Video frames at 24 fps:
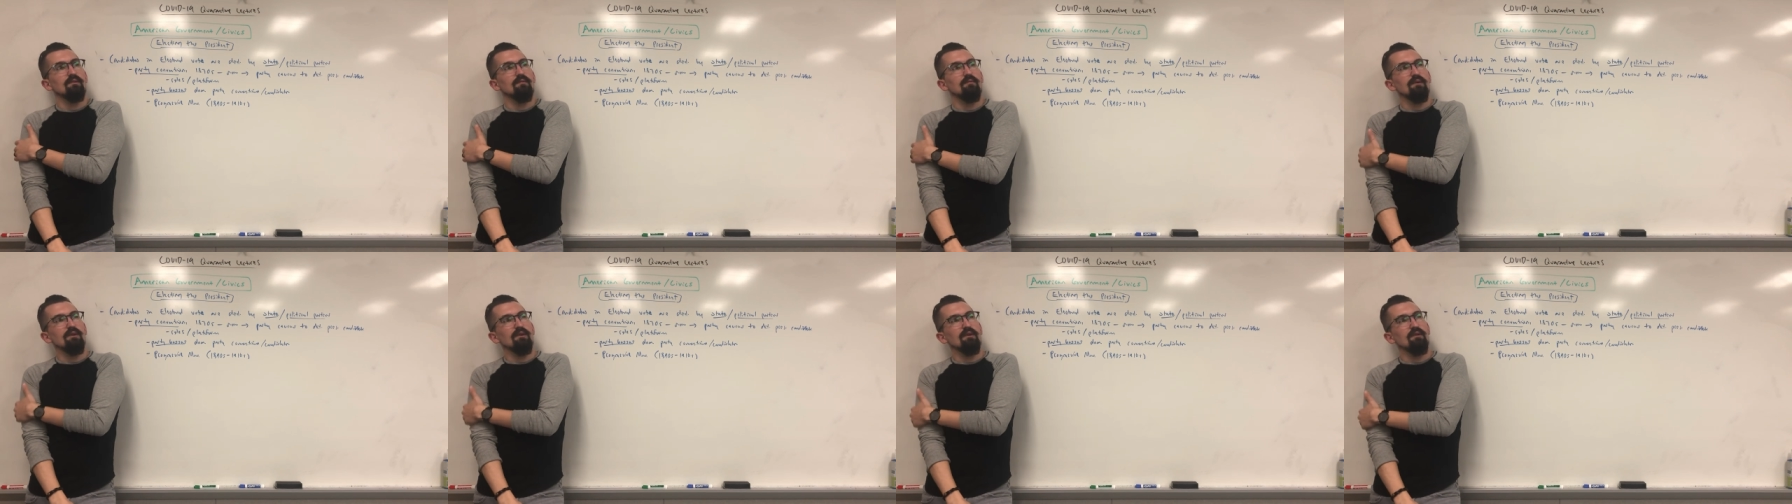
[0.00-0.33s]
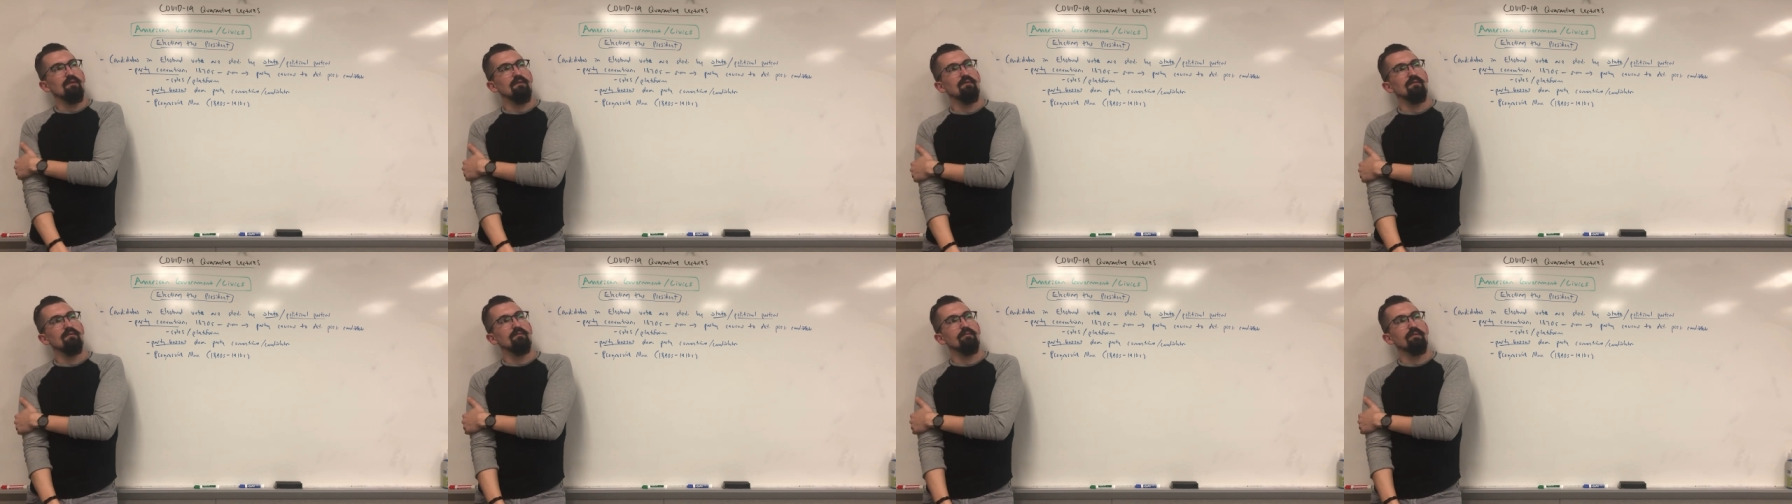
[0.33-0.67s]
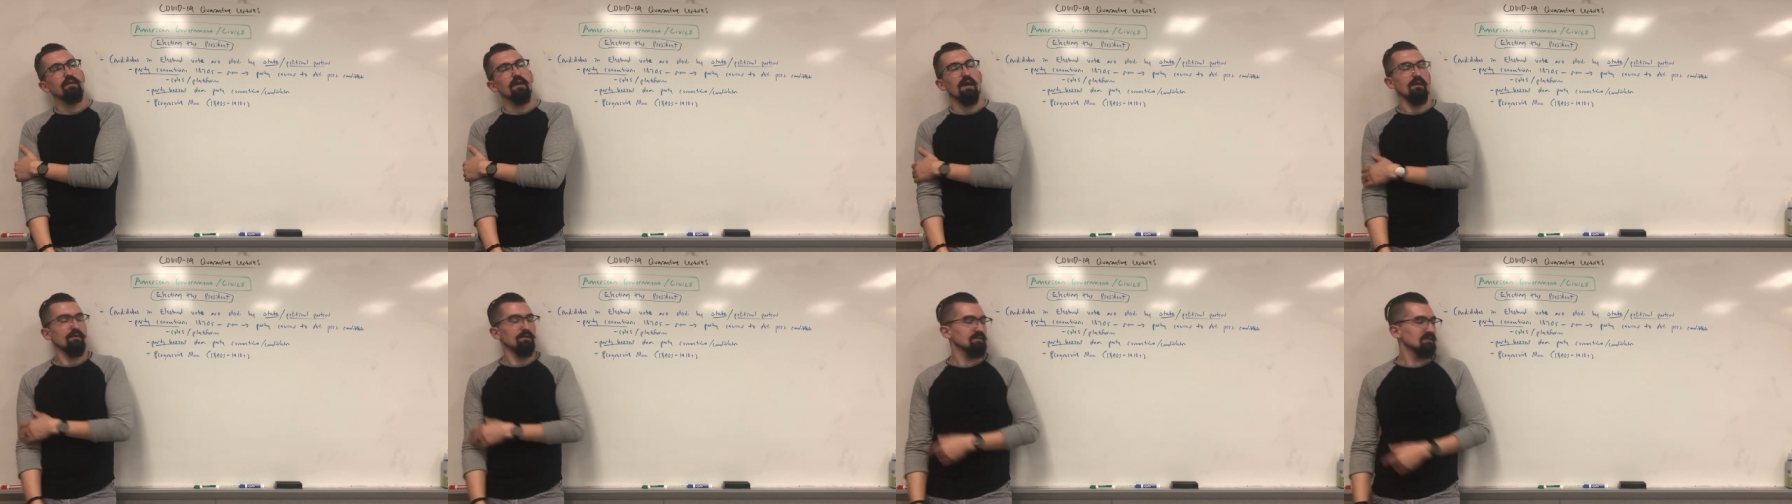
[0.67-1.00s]
Well,
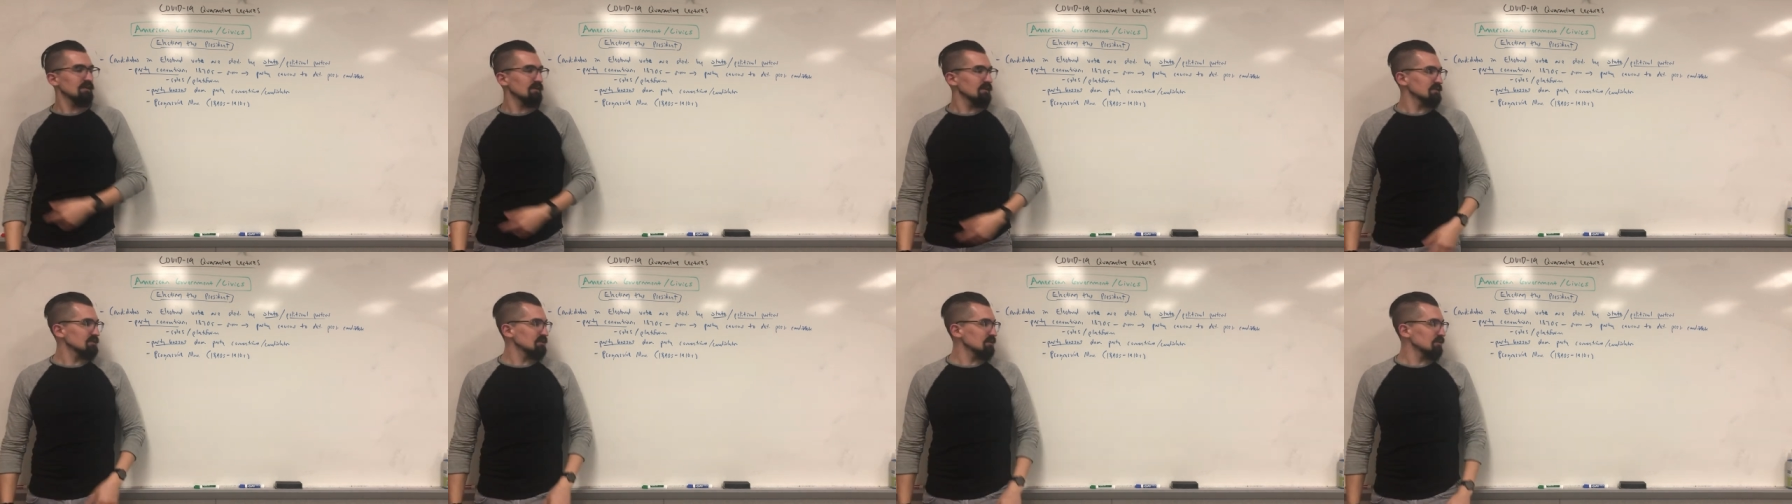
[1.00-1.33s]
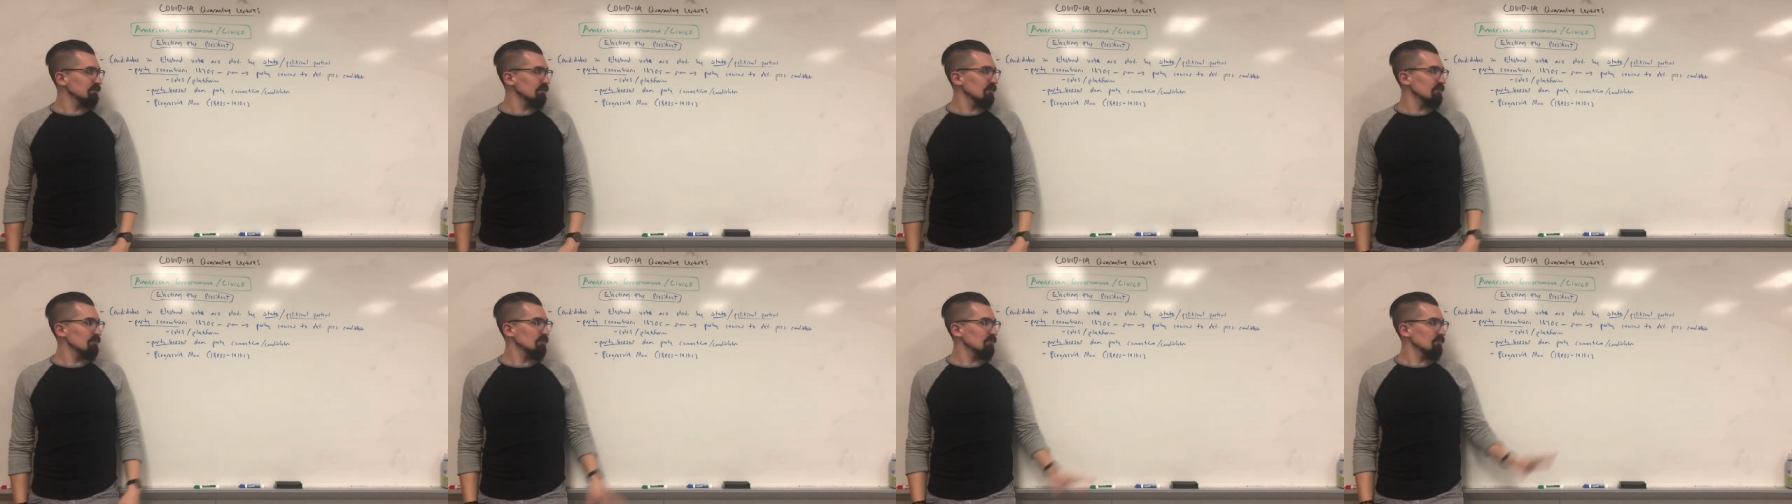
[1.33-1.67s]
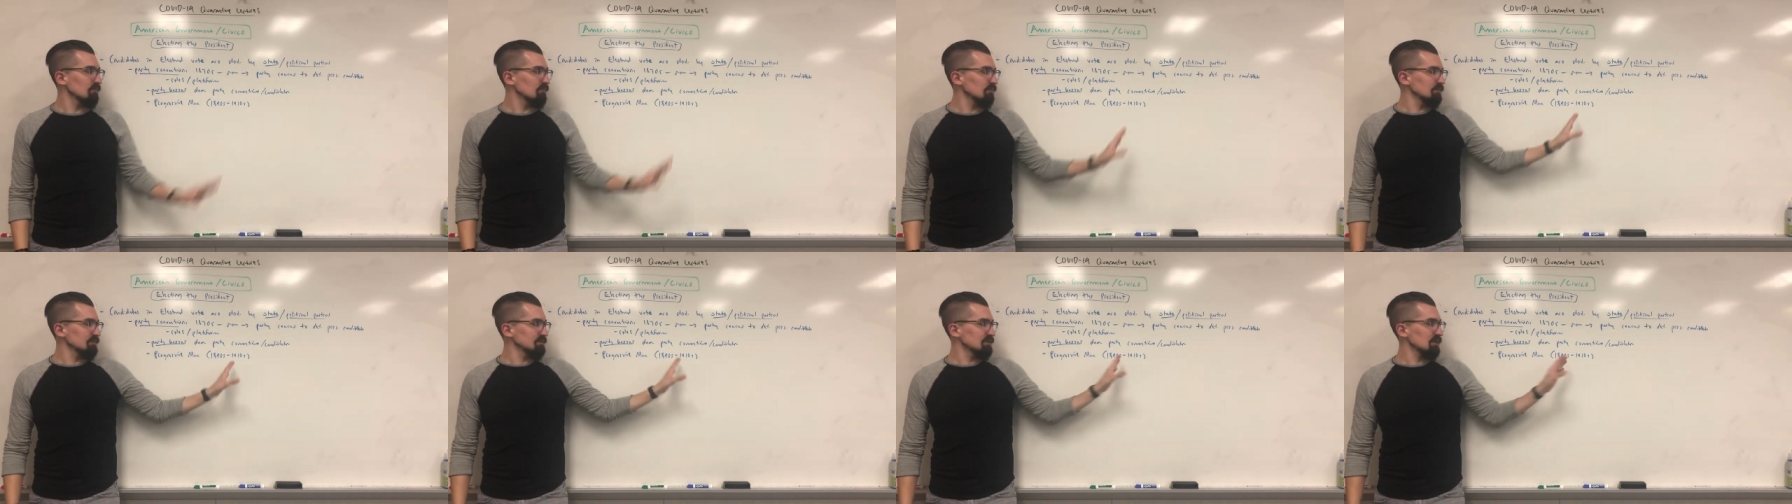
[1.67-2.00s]
yeah, it's not as clear, but
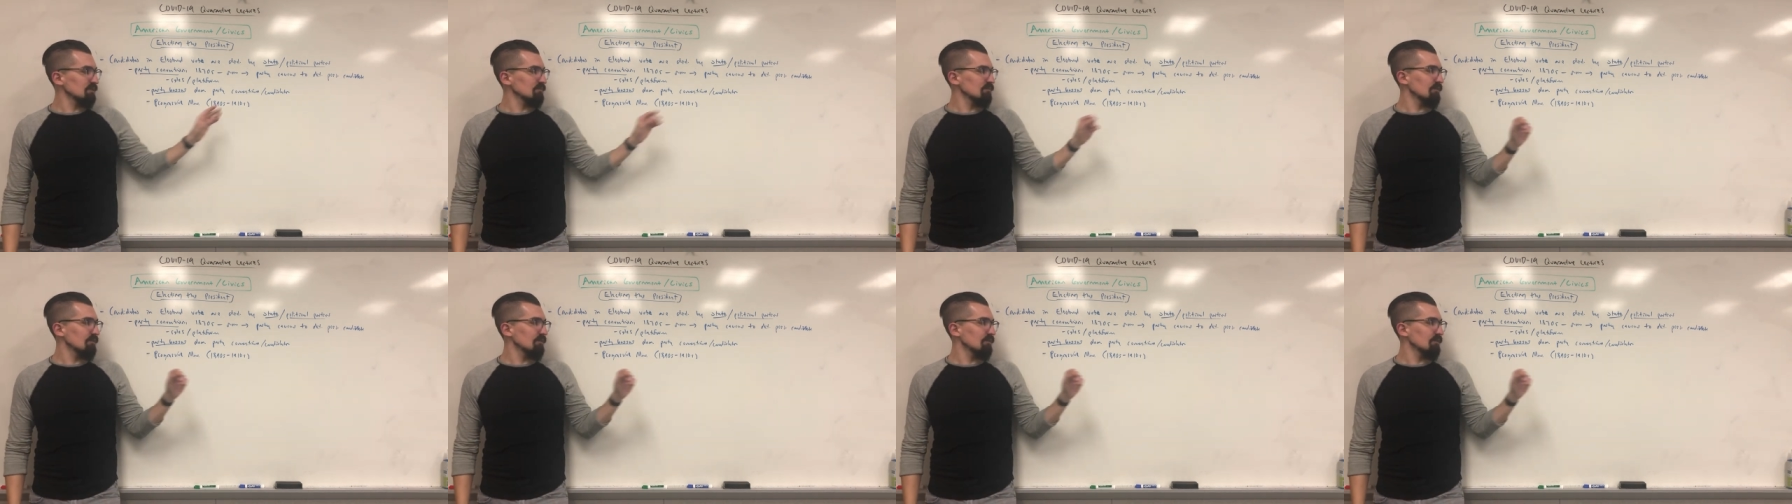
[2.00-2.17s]
we'll say